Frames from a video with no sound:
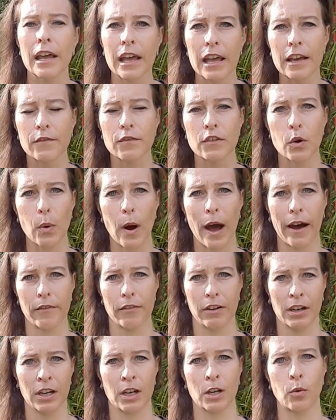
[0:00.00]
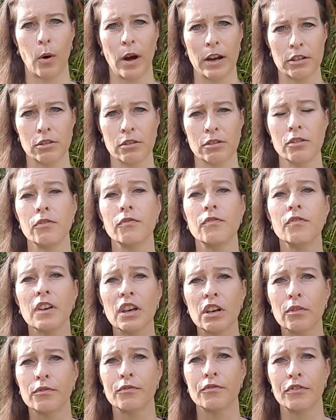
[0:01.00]
If you have any questions,
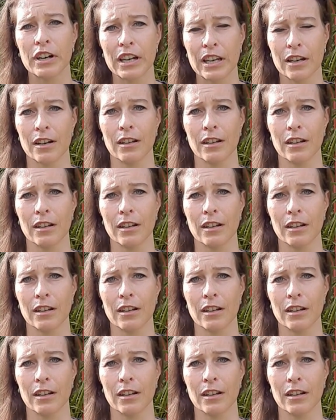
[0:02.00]
feel free